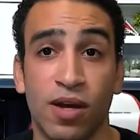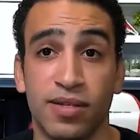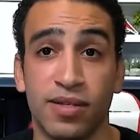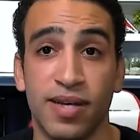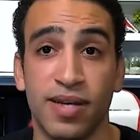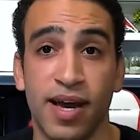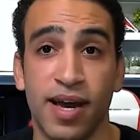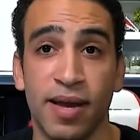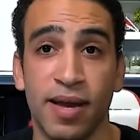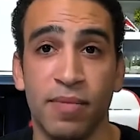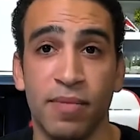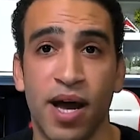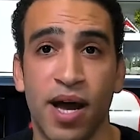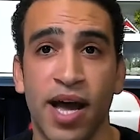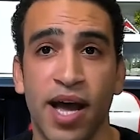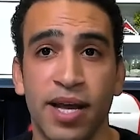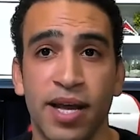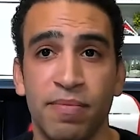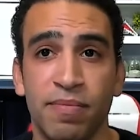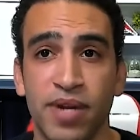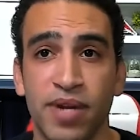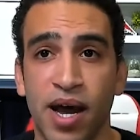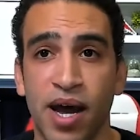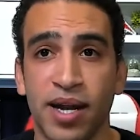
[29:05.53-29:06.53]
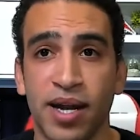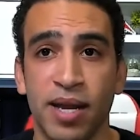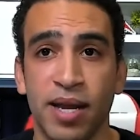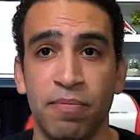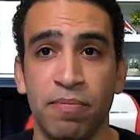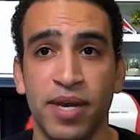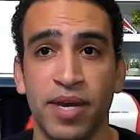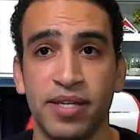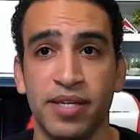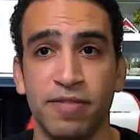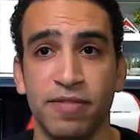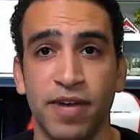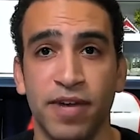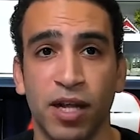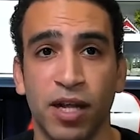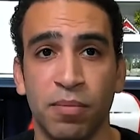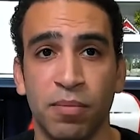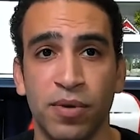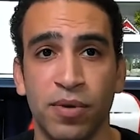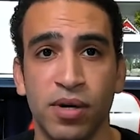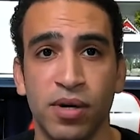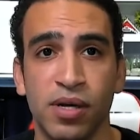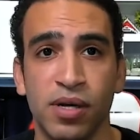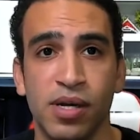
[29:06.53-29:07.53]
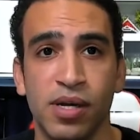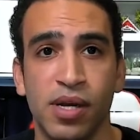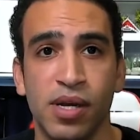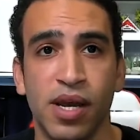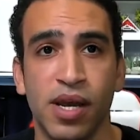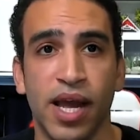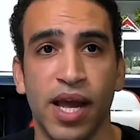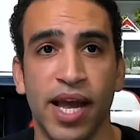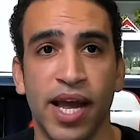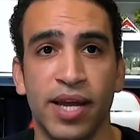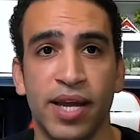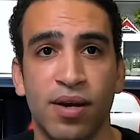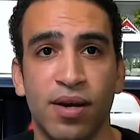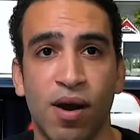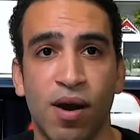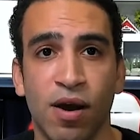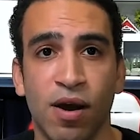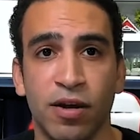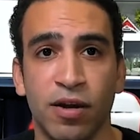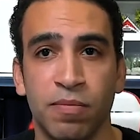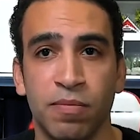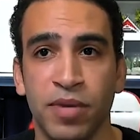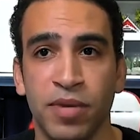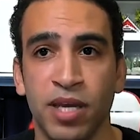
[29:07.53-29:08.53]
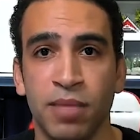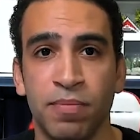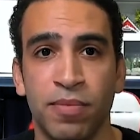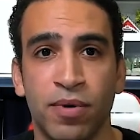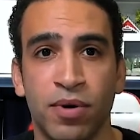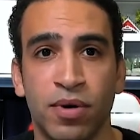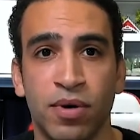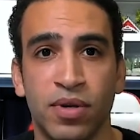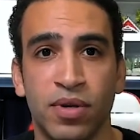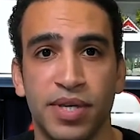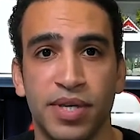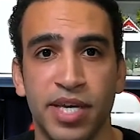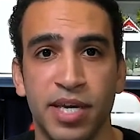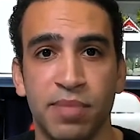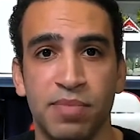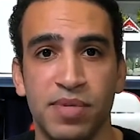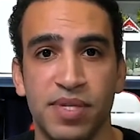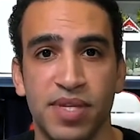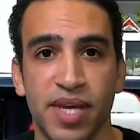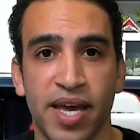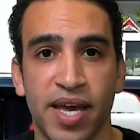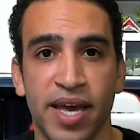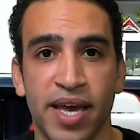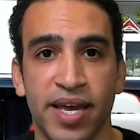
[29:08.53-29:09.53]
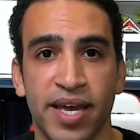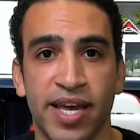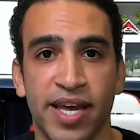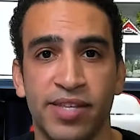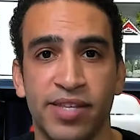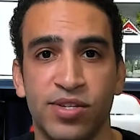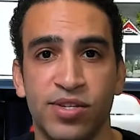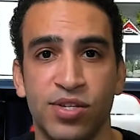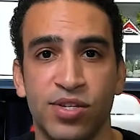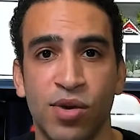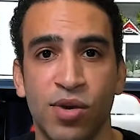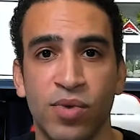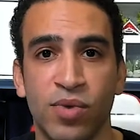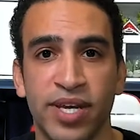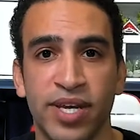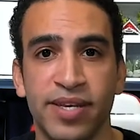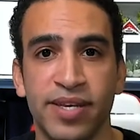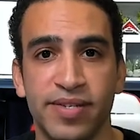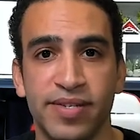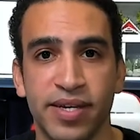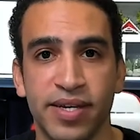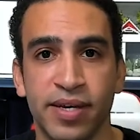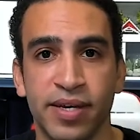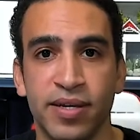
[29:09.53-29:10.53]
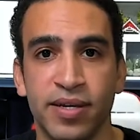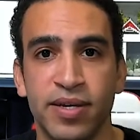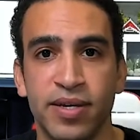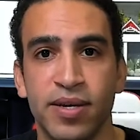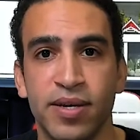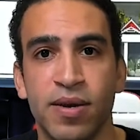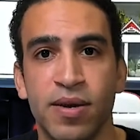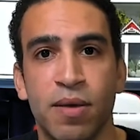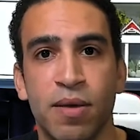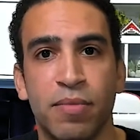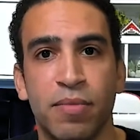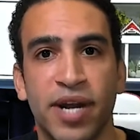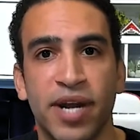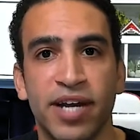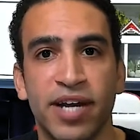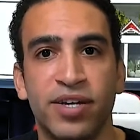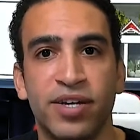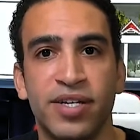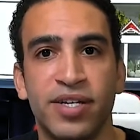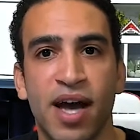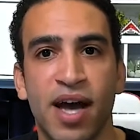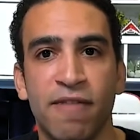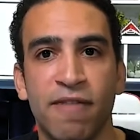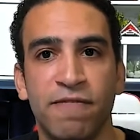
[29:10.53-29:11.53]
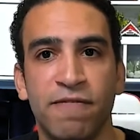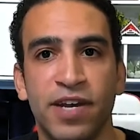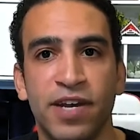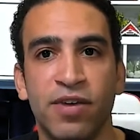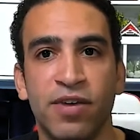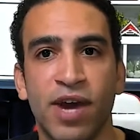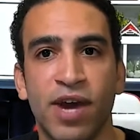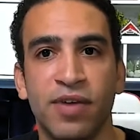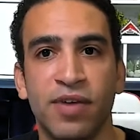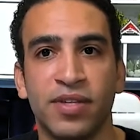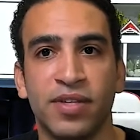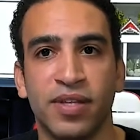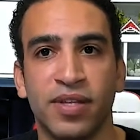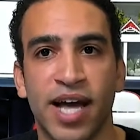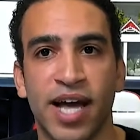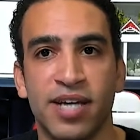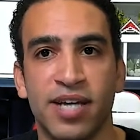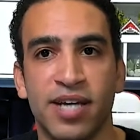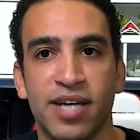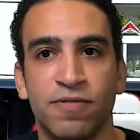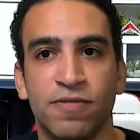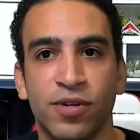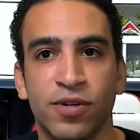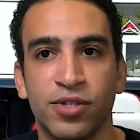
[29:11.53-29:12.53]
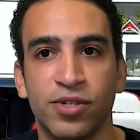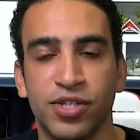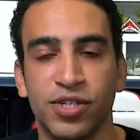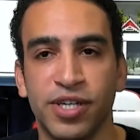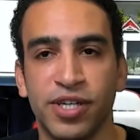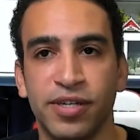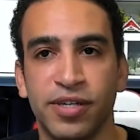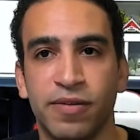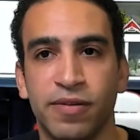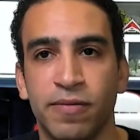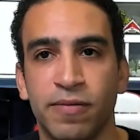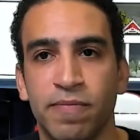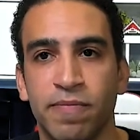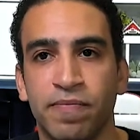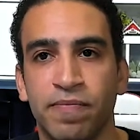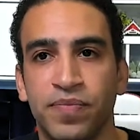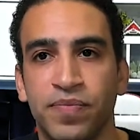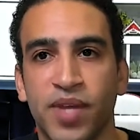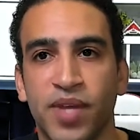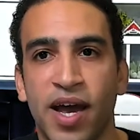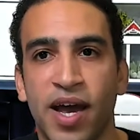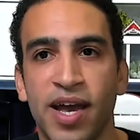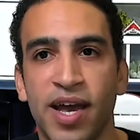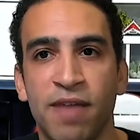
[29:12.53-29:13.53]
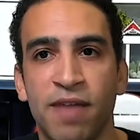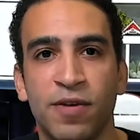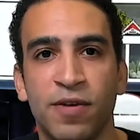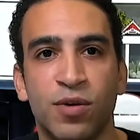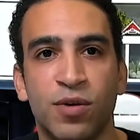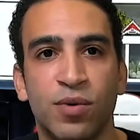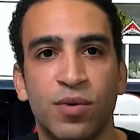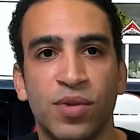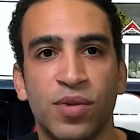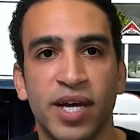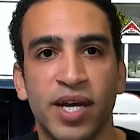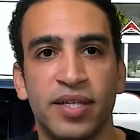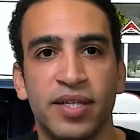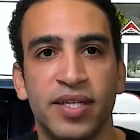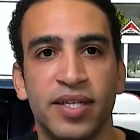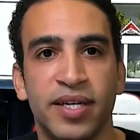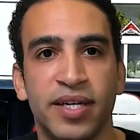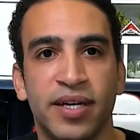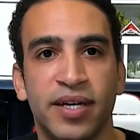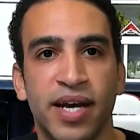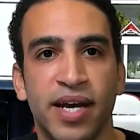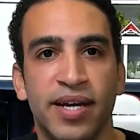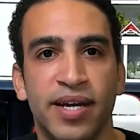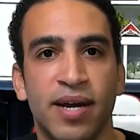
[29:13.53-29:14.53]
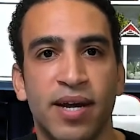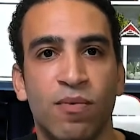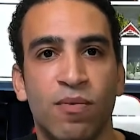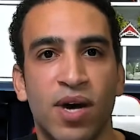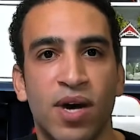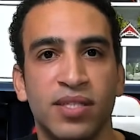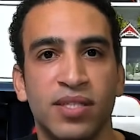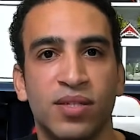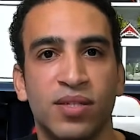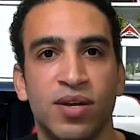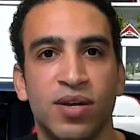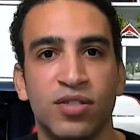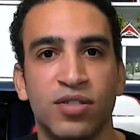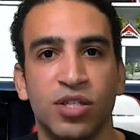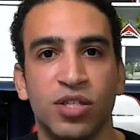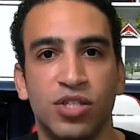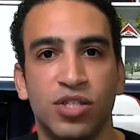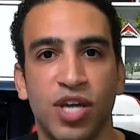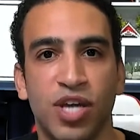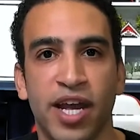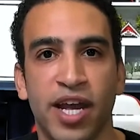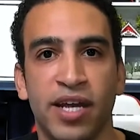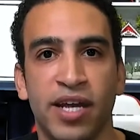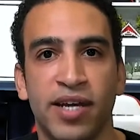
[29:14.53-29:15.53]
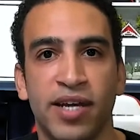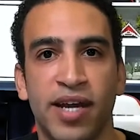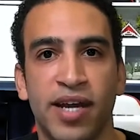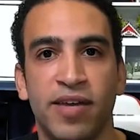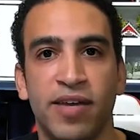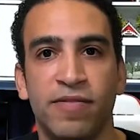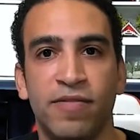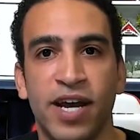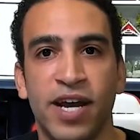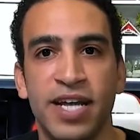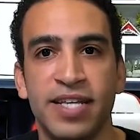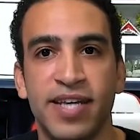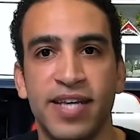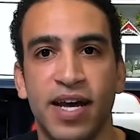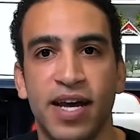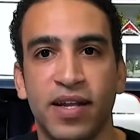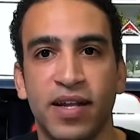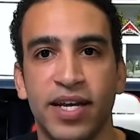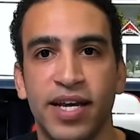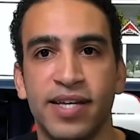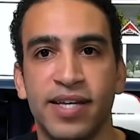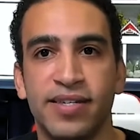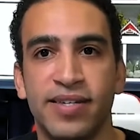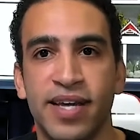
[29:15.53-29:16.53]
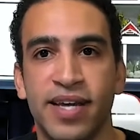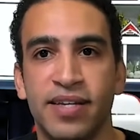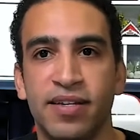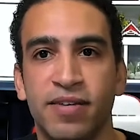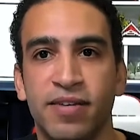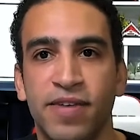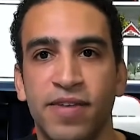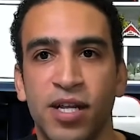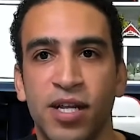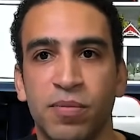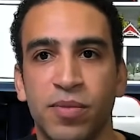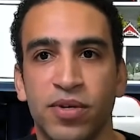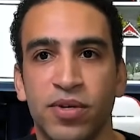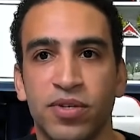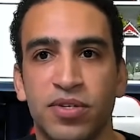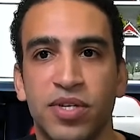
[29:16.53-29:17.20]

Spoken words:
time. I am not a big developer, and ARK people keep saying it's so easy, but I could not figure out the last version. I have a cool idea and I want to launch a chain and invite delegates and developers